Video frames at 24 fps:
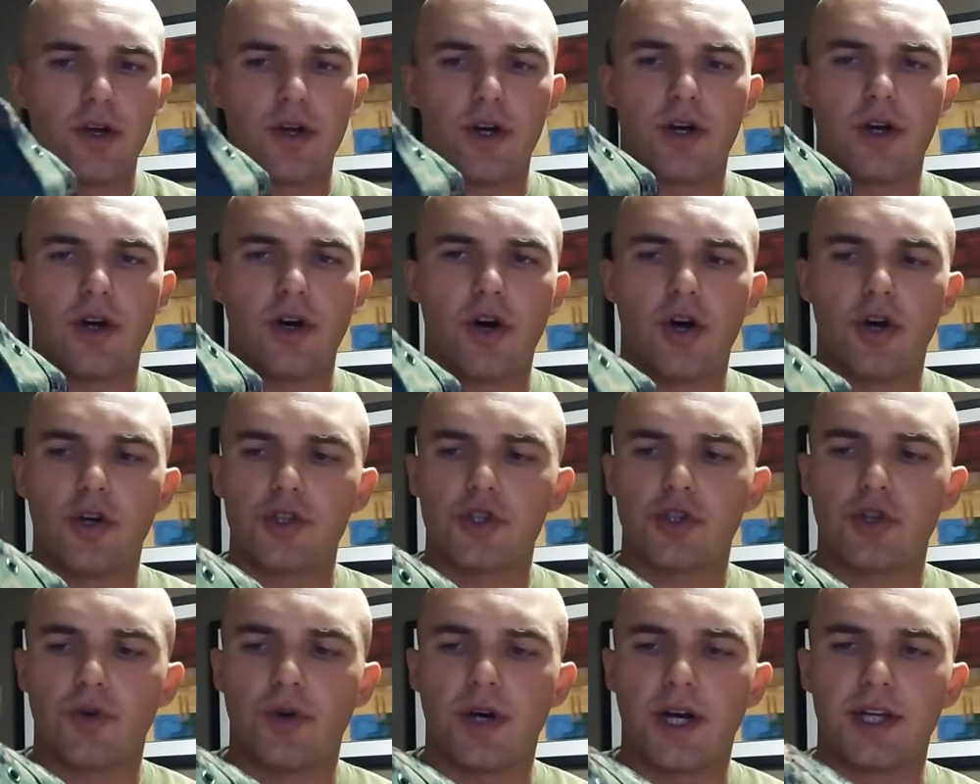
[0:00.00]
Uh,
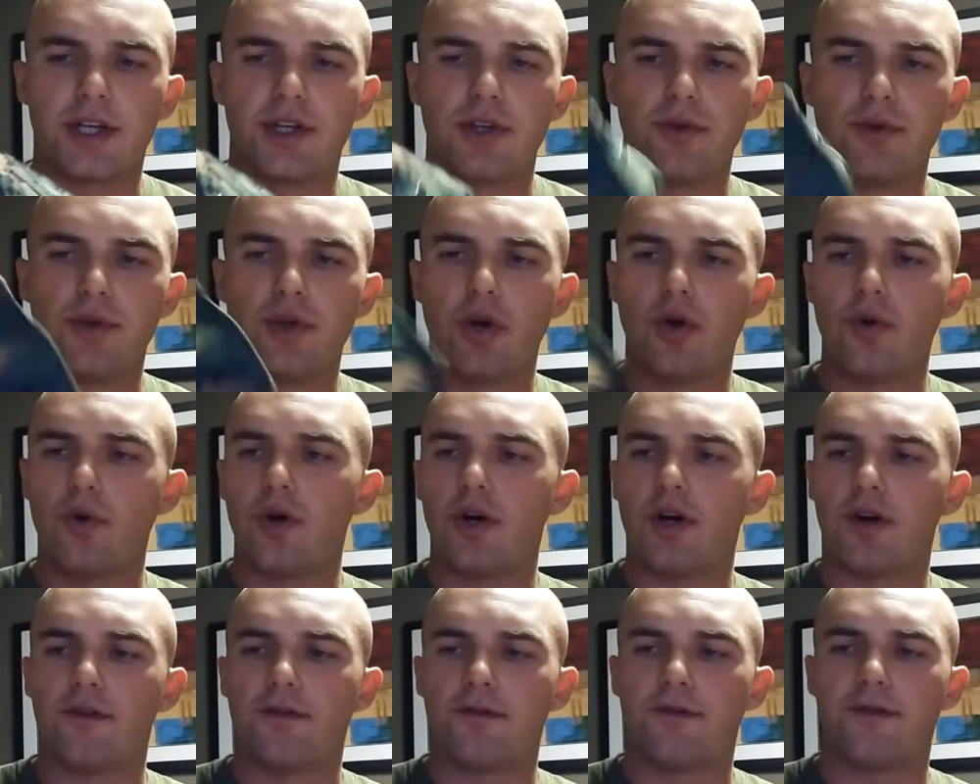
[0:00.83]
also, I do
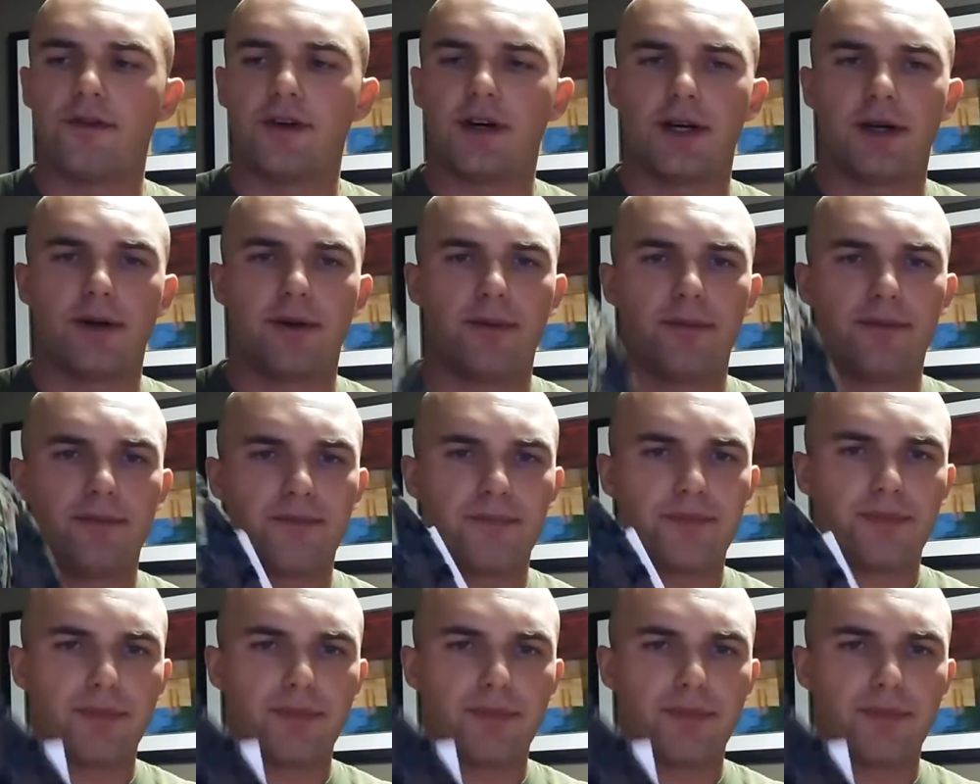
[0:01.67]
know of um,